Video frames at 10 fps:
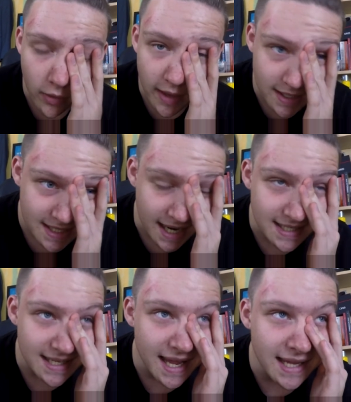Then
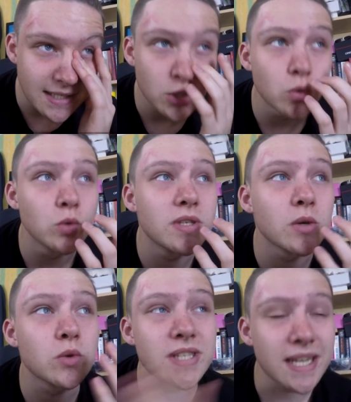Saturday two
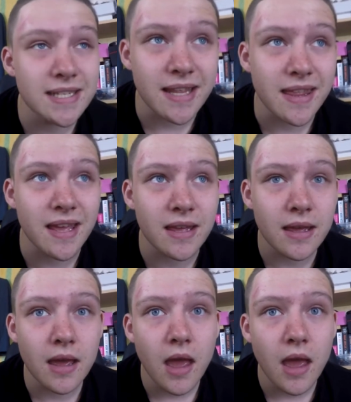till six, I think.